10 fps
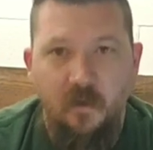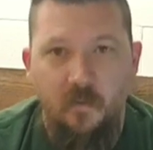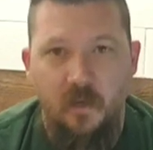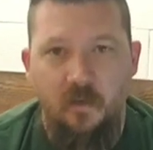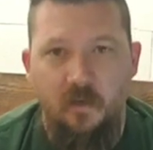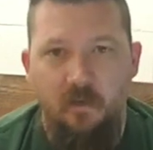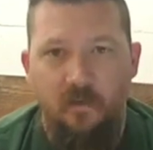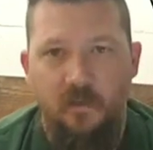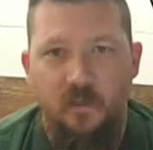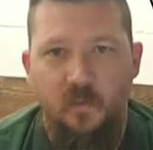I made
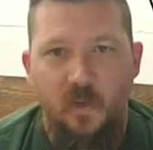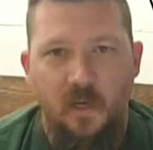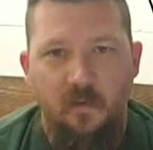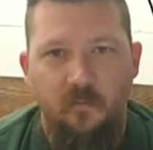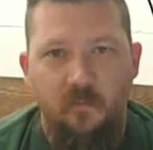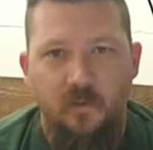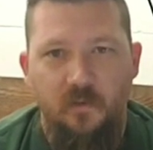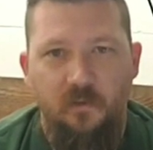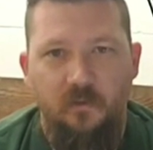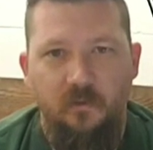a sweet
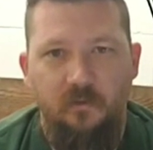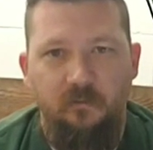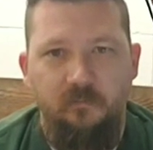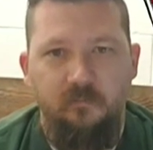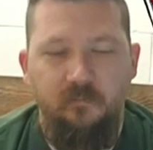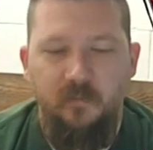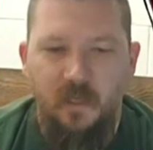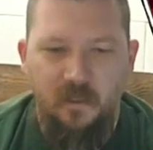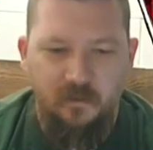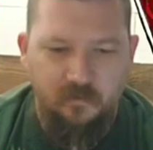berserker
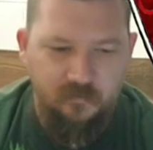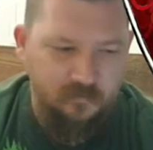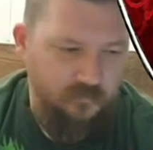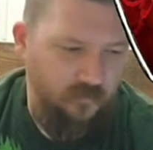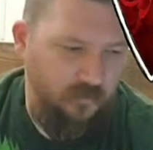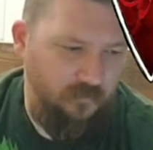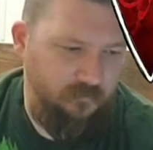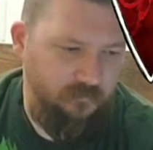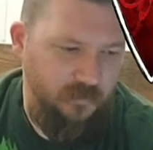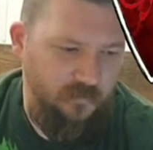thing
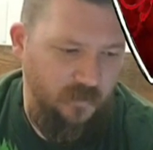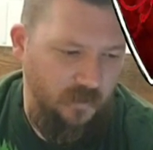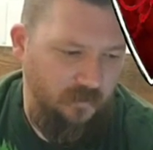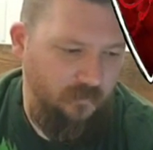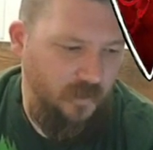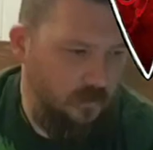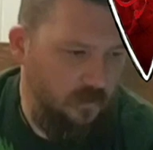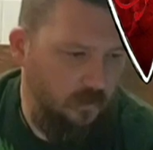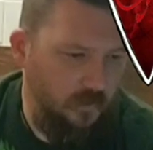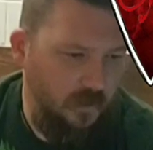for this video that
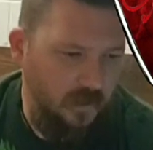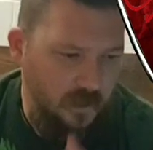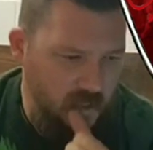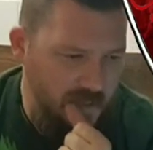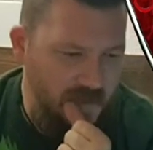are on my